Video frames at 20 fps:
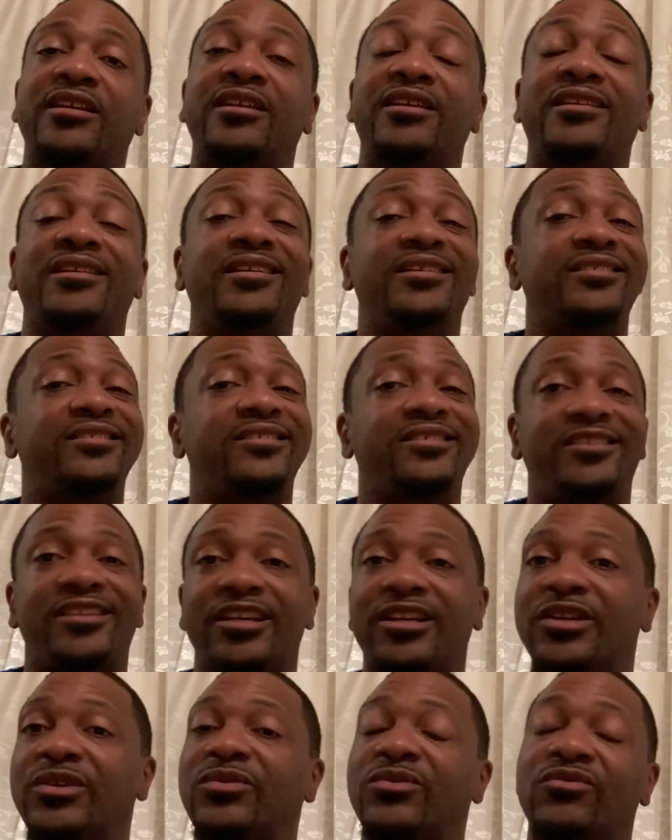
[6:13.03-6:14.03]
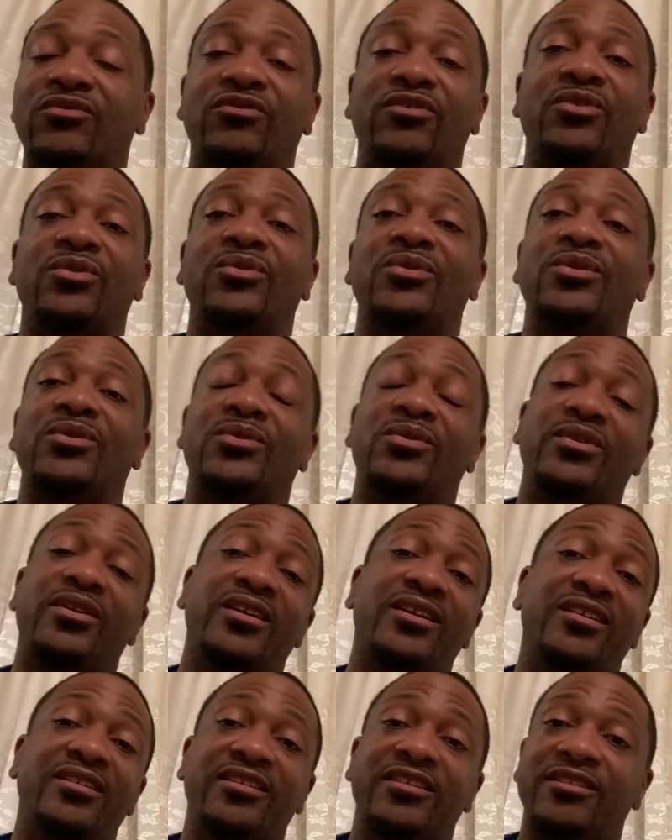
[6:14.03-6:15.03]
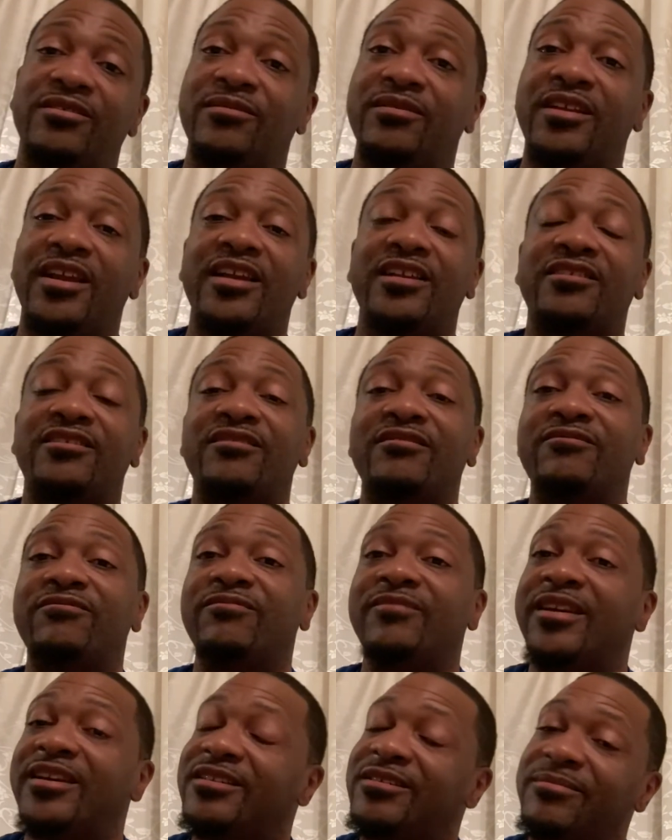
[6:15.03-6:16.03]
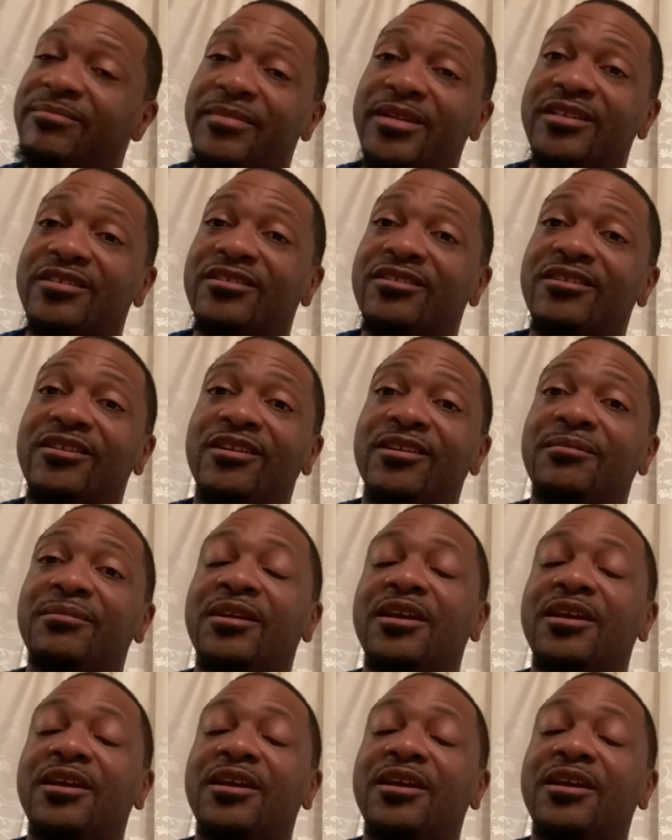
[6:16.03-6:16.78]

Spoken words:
And they still going on, and that's messed up.